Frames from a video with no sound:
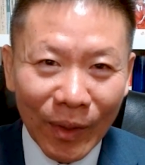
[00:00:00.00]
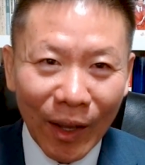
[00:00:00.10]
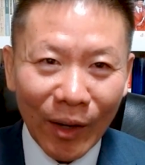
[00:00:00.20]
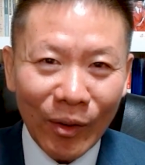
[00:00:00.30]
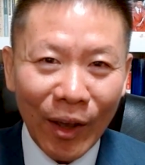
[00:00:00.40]

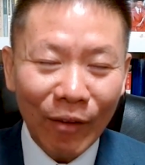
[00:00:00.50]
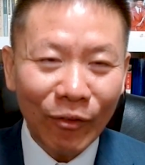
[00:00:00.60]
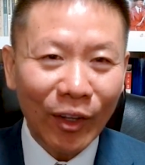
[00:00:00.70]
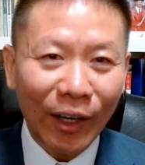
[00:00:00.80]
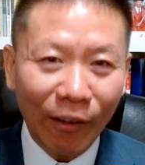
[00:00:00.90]
And you have
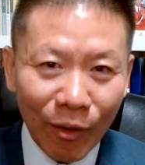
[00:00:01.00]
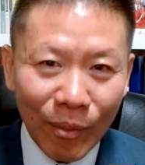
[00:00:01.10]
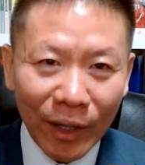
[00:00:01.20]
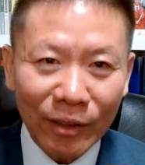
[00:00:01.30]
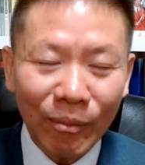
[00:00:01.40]
the
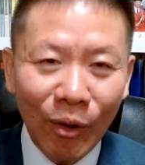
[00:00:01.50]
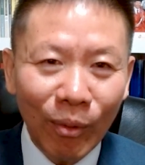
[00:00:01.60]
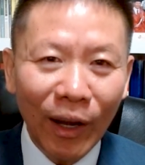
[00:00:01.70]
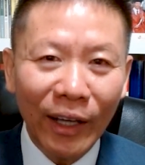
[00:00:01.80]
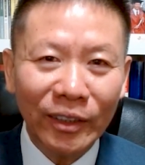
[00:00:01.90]
government
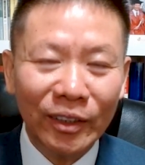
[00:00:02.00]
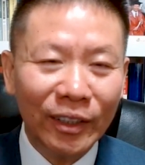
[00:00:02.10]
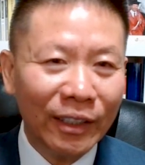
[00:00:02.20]
mobilized